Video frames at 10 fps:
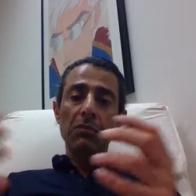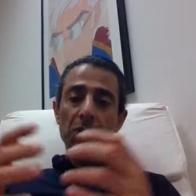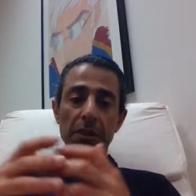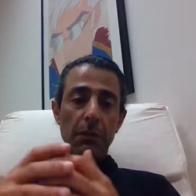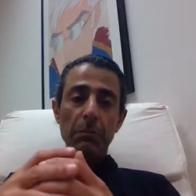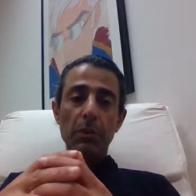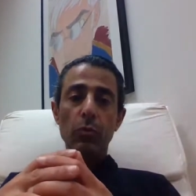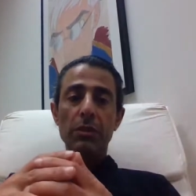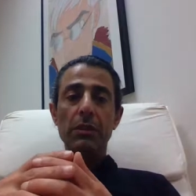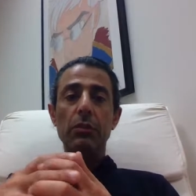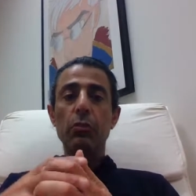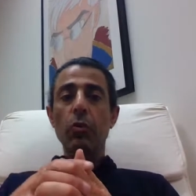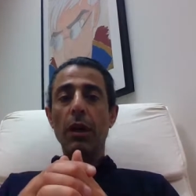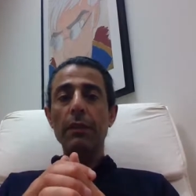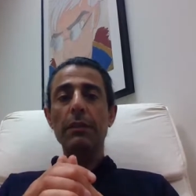for example, with
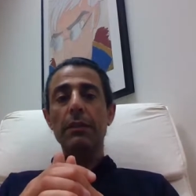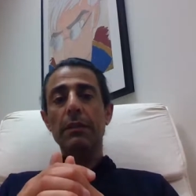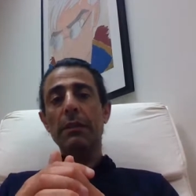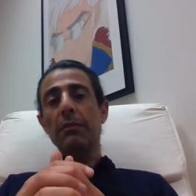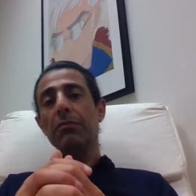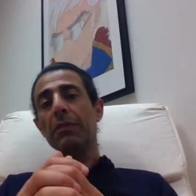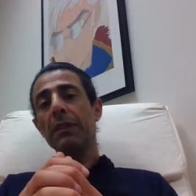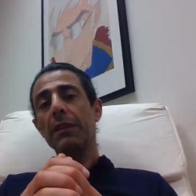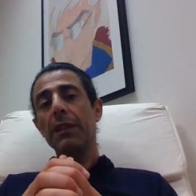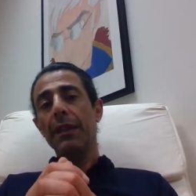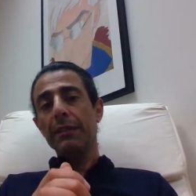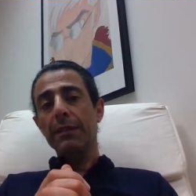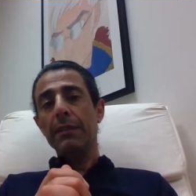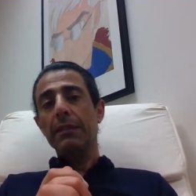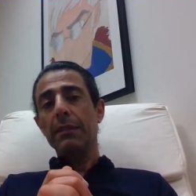200 different
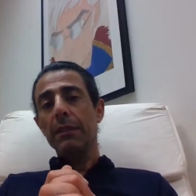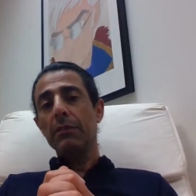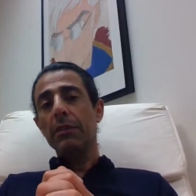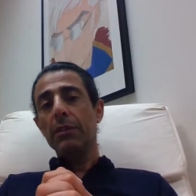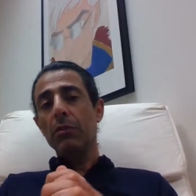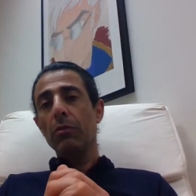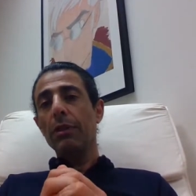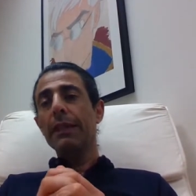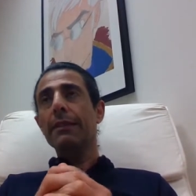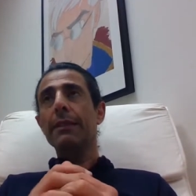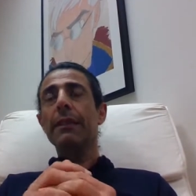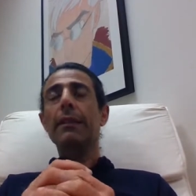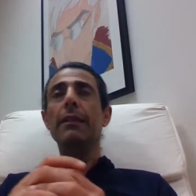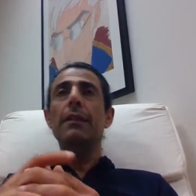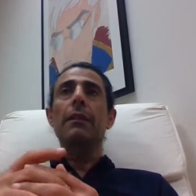license servers. So let's say